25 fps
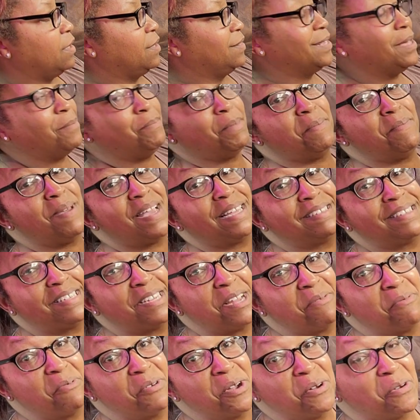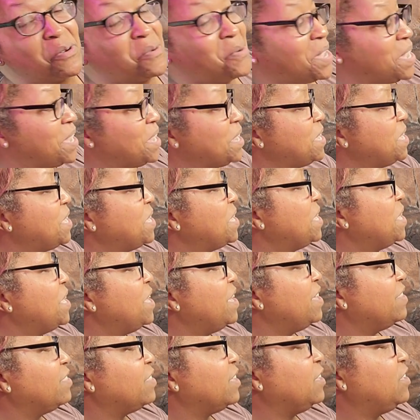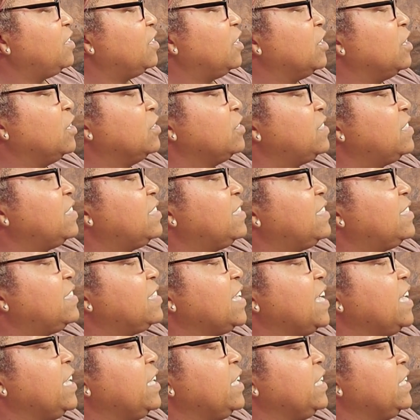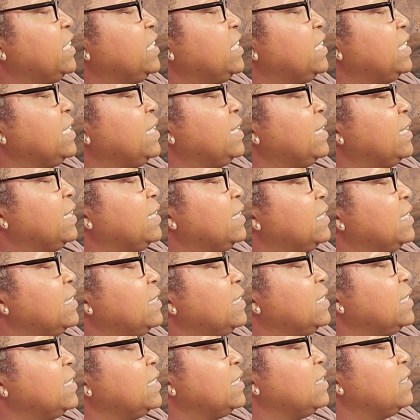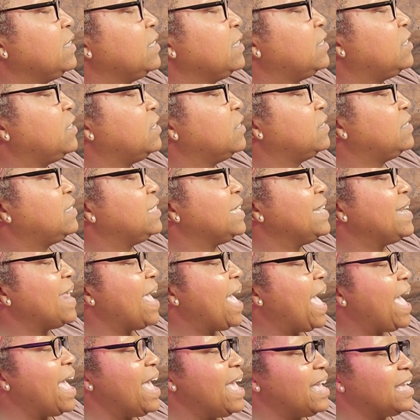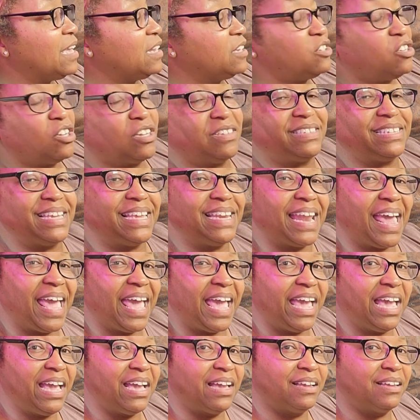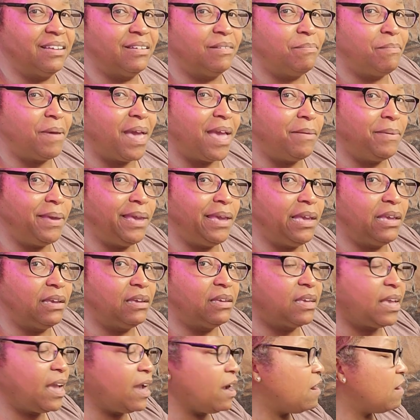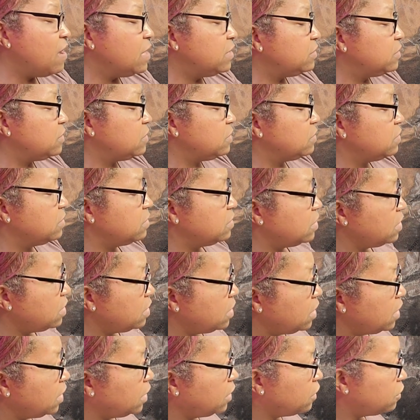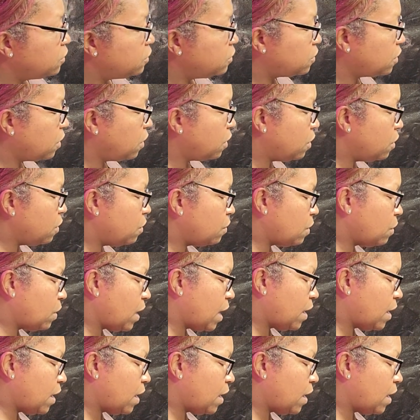let me mess it up real quick. The Dulcine, Dulcine, Dulcine, maybe, carrots. So